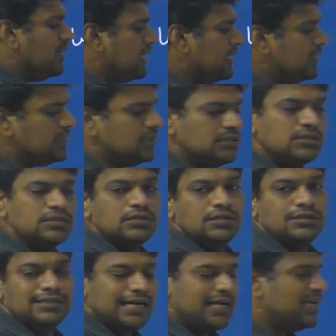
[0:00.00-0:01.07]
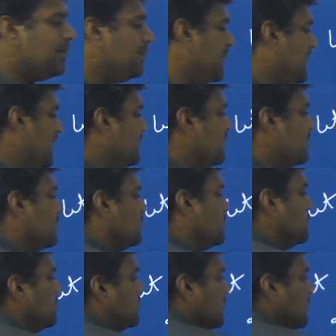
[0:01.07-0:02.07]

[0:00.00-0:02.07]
and delta P times 1 2.